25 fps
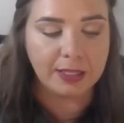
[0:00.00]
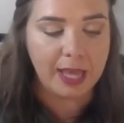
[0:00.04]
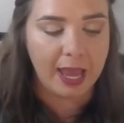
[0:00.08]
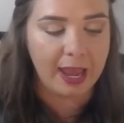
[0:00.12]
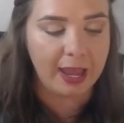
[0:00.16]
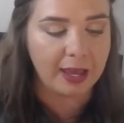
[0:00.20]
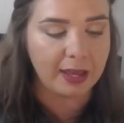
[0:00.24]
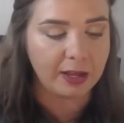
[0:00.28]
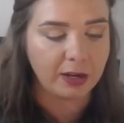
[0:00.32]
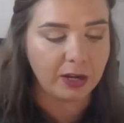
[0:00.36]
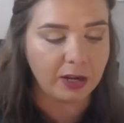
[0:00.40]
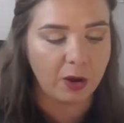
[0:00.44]

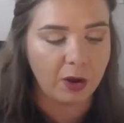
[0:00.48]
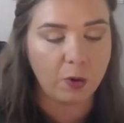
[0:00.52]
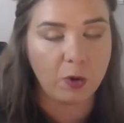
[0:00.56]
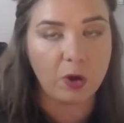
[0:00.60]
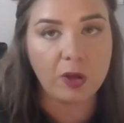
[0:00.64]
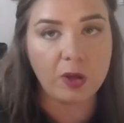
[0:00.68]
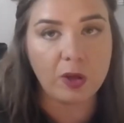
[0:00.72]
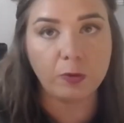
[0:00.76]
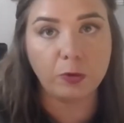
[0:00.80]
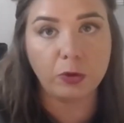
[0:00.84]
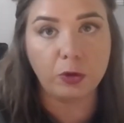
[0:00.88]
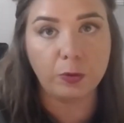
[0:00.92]
And
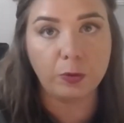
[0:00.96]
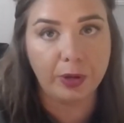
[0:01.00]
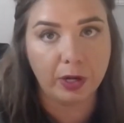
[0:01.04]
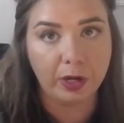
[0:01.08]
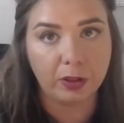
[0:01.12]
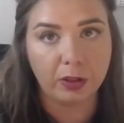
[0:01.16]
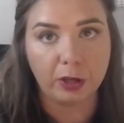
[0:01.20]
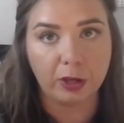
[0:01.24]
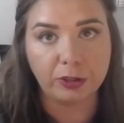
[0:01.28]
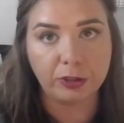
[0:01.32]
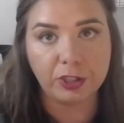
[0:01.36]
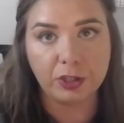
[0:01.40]
you put a
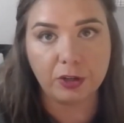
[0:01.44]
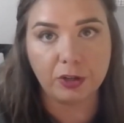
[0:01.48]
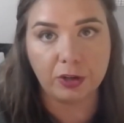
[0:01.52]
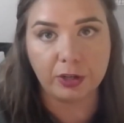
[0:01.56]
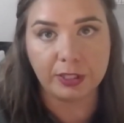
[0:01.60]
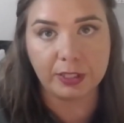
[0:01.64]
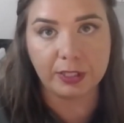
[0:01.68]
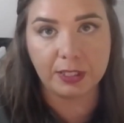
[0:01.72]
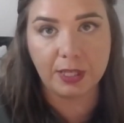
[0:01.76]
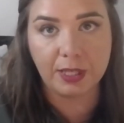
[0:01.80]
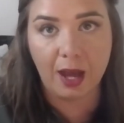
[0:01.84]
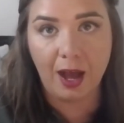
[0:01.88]
lotion
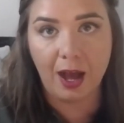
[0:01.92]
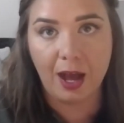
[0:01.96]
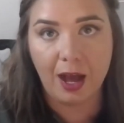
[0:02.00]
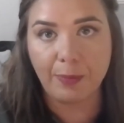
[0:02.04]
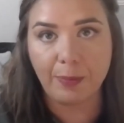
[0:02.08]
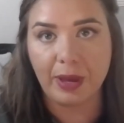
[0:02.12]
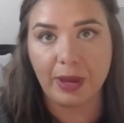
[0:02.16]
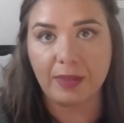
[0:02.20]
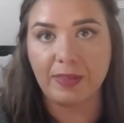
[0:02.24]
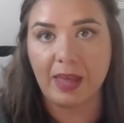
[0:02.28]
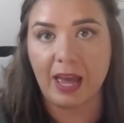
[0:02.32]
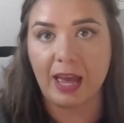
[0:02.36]
on
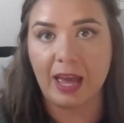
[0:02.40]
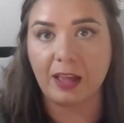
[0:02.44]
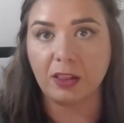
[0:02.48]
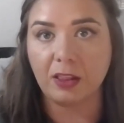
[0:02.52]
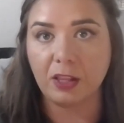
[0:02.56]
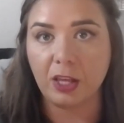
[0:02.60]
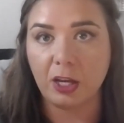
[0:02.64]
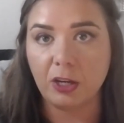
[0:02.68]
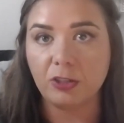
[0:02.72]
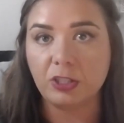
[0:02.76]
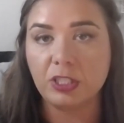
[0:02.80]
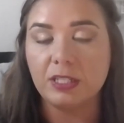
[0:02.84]
top, and that
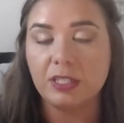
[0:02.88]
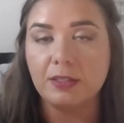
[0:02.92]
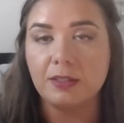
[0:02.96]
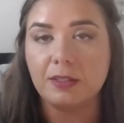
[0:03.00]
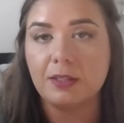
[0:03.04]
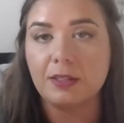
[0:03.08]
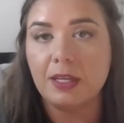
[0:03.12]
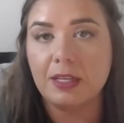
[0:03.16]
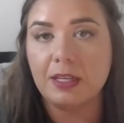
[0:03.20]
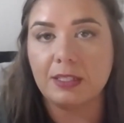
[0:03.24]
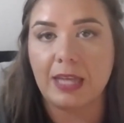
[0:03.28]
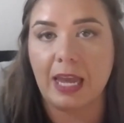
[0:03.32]

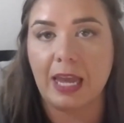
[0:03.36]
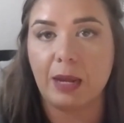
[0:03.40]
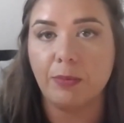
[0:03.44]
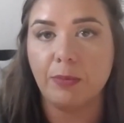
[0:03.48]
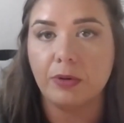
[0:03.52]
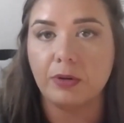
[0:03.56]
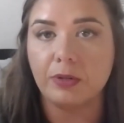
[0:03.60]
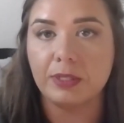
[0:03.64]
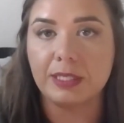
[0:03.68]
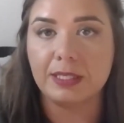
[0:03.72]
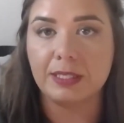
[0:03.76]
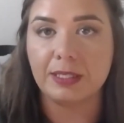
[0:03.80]
lotion is
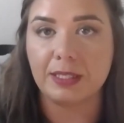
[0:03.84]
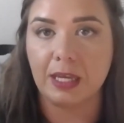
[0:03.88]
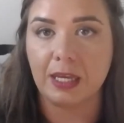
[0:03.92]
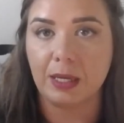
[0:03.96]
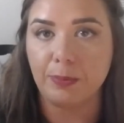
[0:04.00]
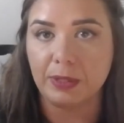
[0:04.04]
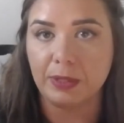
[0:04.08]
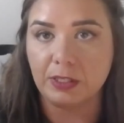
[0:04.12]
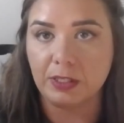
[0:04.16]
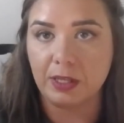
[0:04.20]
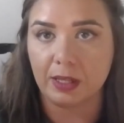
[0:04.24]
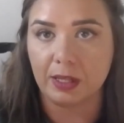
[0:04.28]
able to
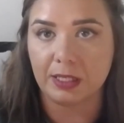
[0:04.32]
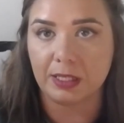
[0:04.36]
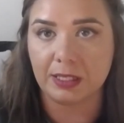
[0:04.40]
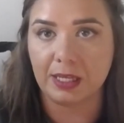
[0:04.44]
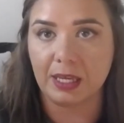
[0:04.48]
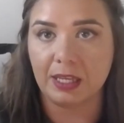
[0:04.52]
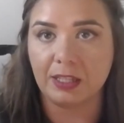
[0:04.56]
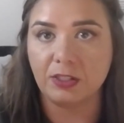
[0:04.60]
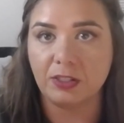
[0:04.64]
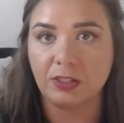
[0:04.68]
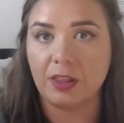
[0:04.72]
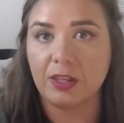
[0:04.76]
seep into the
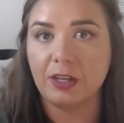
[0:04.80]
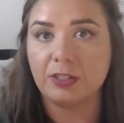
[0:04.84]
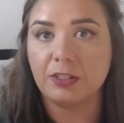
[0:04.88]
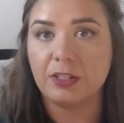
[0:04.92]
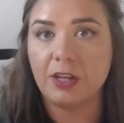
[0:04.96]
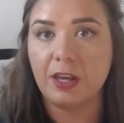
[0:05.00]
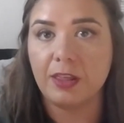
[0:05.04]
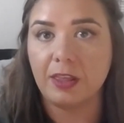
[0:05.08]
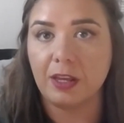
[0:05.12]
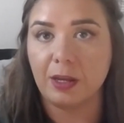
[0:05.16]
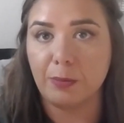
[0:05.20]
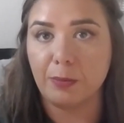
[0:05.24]
skin, so there's
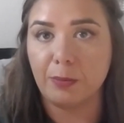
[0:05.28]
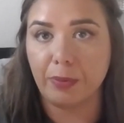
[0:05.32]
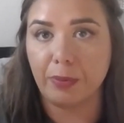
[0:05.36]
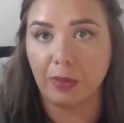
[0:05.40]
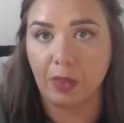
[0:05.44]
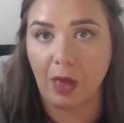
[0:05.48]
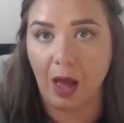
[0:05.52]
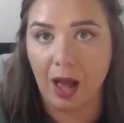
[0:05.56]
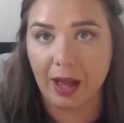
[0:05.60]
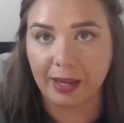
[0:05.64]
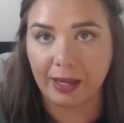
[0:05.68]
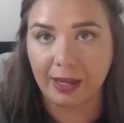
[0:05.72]
nothing
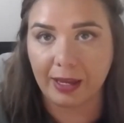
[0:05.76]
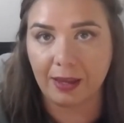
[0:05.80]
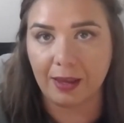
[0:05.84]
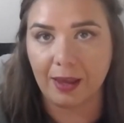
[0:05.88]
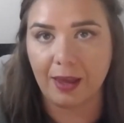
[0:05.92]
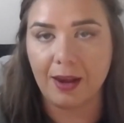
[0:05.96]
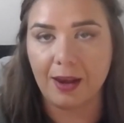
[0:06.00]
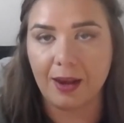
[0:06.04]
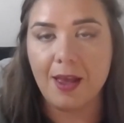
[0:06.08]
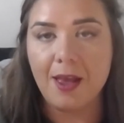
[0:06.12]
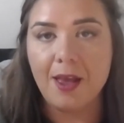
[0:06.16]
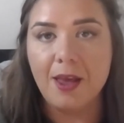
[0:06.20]
blocking
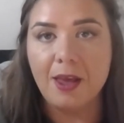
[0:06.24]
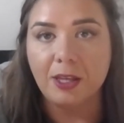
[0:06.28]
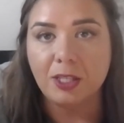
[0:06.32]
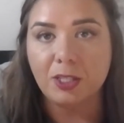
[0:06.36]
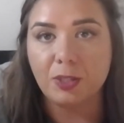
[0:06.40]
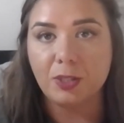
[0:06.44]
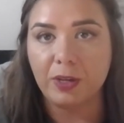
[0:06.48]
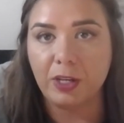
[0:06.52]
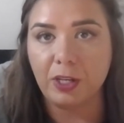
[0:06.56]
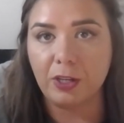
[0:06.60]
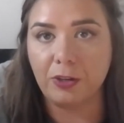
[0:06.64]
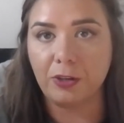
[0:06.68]
it.
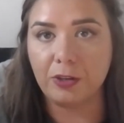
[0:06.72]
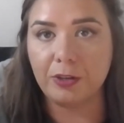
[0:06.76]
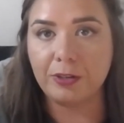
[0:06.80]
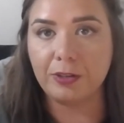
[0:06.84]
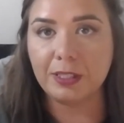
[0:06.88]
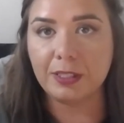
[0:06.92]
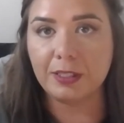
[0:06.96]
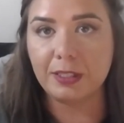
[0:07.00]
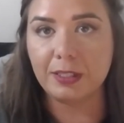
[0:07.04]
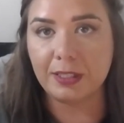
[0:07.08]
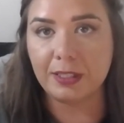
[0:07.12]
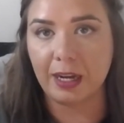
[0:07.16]
So when you use
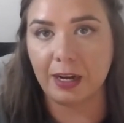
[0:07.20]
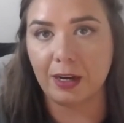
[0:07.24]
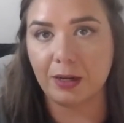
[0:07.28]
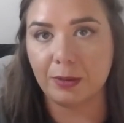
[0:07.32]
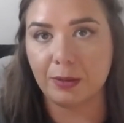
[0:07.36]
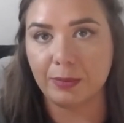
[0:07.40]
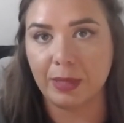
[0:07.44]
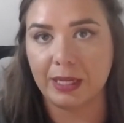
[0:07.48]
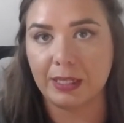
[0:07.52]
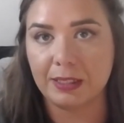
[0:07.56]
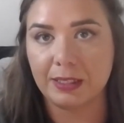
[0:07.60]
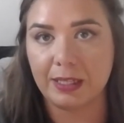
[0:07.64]
a
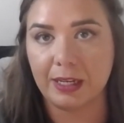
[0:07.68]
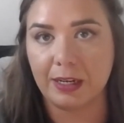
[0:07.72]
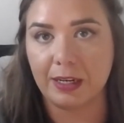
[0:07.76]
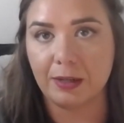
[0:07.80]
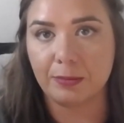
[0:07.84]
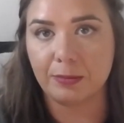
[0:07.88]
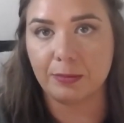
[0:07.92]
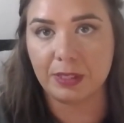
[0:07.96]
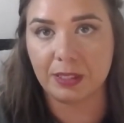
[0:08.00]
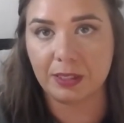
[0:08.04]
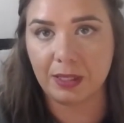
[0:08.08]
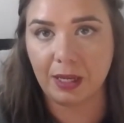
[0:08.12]
serum like
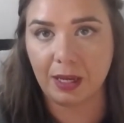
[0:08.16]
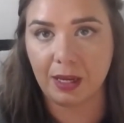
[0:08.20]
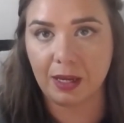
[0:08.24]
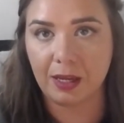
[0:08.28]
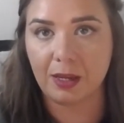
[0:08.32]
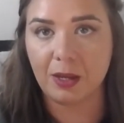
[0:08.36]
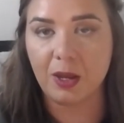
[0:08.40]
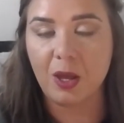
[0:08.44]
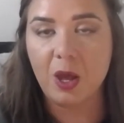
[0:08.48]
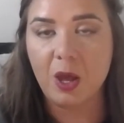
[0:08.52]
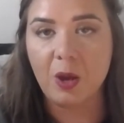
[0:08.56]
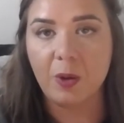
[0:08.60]
Serum
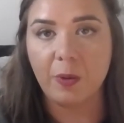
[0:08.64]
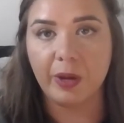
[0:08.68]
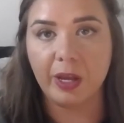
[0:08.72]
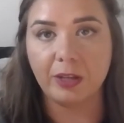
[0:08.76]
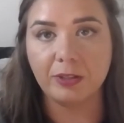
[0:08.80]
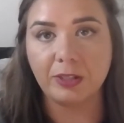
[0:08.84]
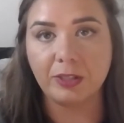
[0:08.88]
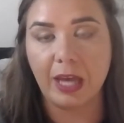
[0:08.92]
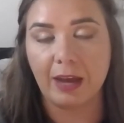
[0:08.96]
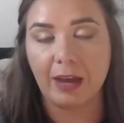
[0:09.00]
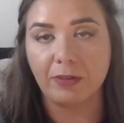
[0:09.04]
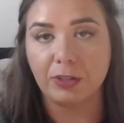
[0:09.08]
C, we
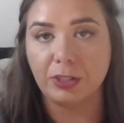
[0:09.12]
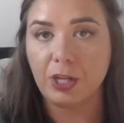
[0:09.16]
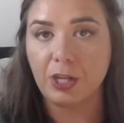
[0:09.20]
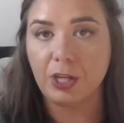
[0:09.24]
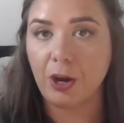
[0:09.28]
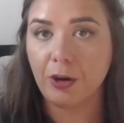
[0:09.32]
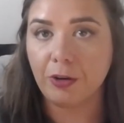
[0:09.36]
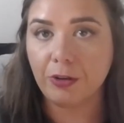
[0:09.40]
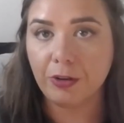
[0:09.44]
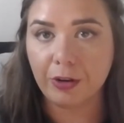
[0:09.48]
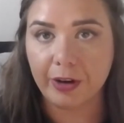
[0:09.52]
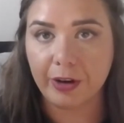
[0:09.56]
also have a
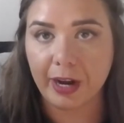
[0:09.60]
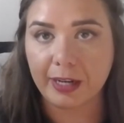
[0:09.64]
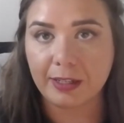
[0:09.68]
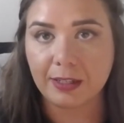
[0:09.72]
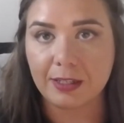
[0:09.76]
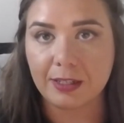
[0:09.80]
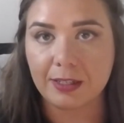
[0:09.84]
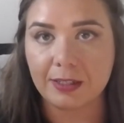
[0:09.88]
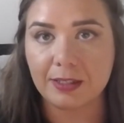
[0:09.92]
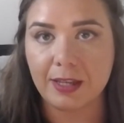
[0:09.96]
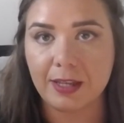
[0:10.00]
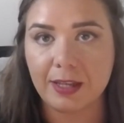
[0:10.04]
tone
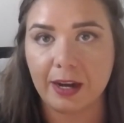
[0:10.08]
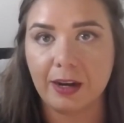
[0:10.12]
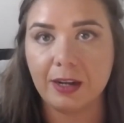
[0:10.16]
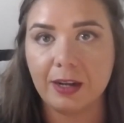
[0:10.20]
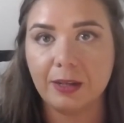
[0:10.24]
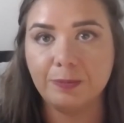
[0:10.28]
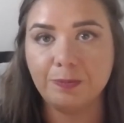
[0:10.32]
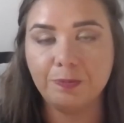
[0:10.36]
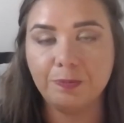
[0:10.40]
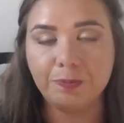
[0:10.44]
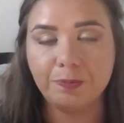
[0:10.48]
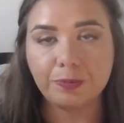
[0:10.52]
correcting
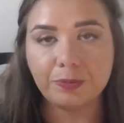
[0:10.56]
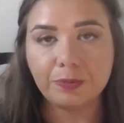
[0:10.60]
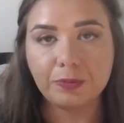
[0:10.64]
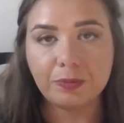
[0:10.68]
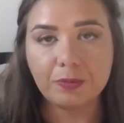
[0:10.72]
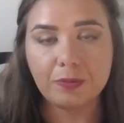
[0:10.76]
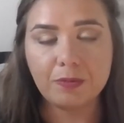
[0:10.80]
serum.